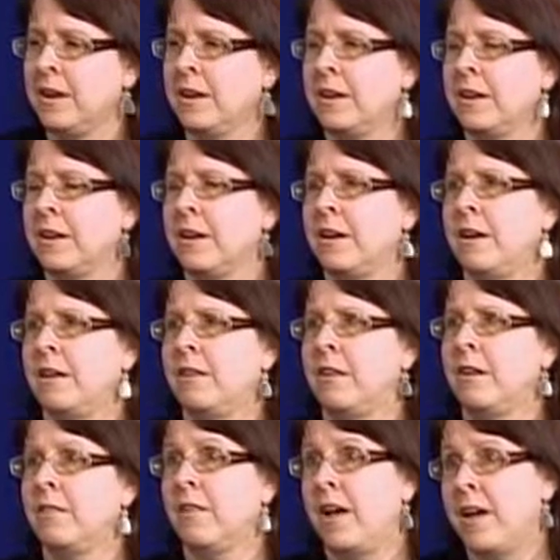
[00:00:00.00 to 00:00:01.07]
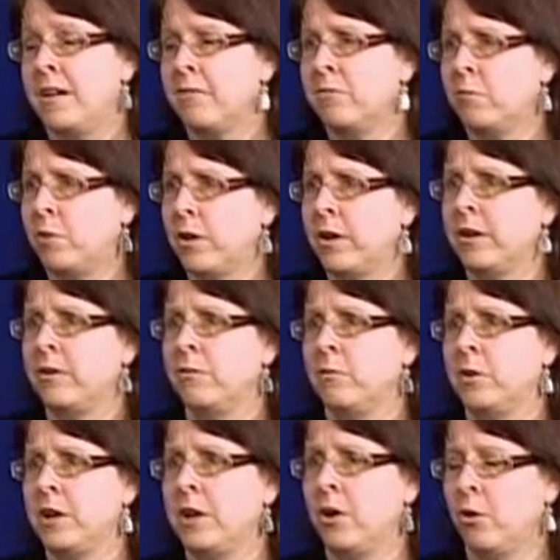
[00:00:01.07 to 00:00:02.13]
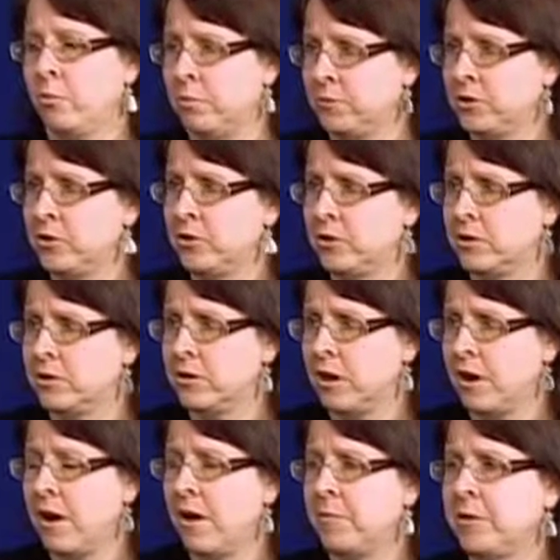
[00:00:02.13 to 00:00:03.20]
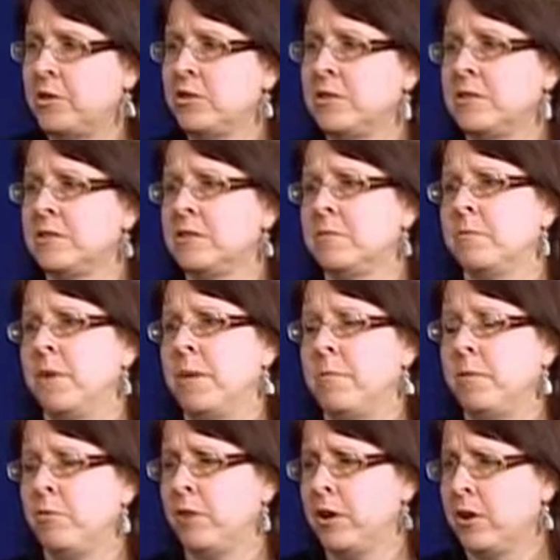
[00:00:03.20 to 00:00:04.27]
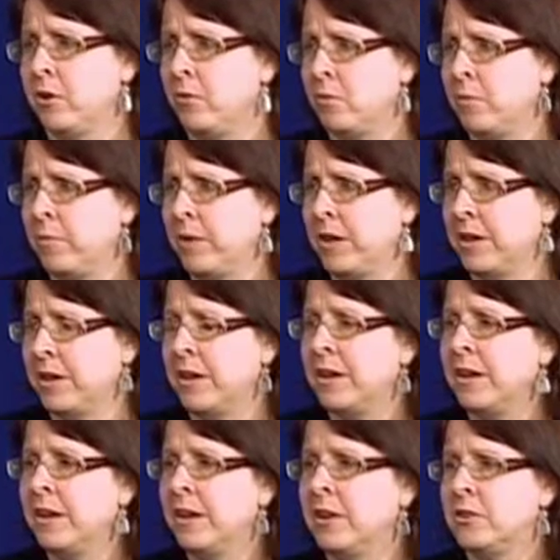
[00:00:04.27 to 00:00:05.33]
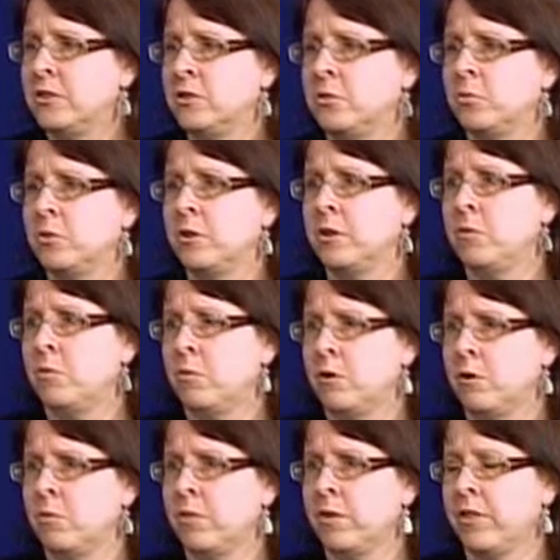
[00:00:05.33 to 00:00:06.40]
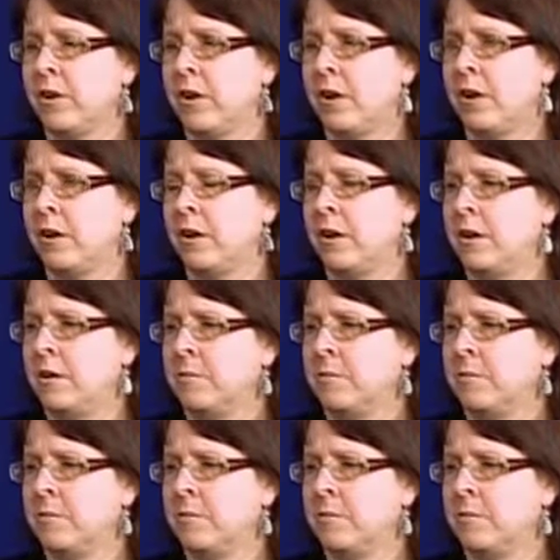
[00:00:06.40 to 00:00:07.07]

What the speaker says: And a lot of what we hope to accomplish is to maybe bring a group in to really work with our,